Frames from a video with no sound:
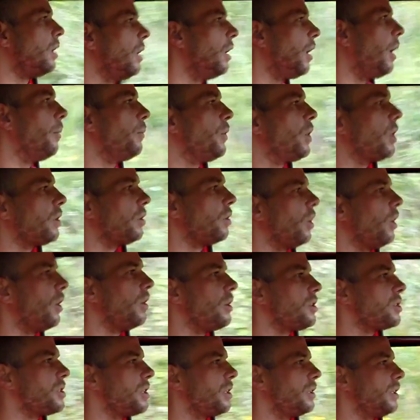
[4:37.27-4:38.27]
I'm not
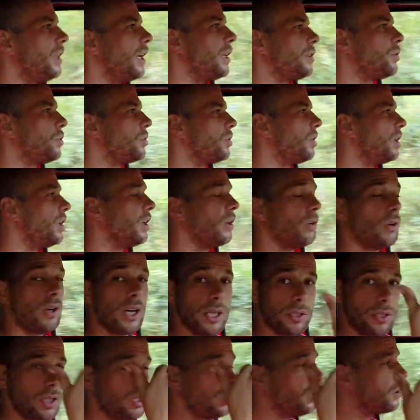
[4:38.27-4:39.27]
noticing that today, or I
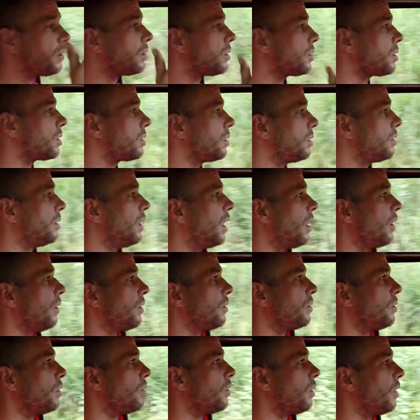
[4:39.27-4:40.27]
didn't down on
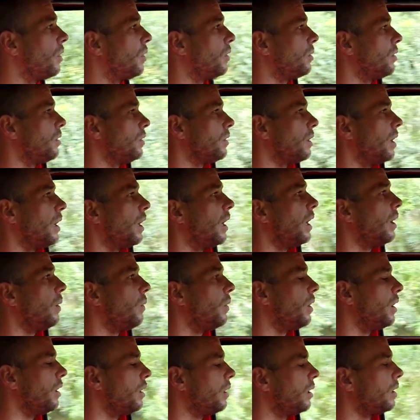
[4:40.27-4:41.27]
the road on the
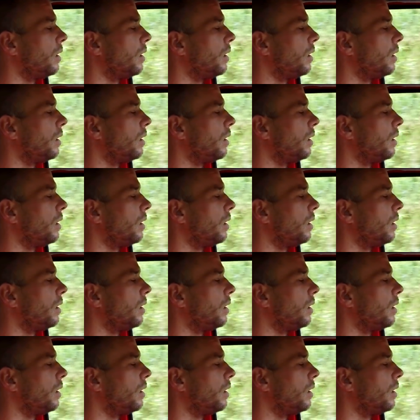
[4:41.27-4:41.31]
highway.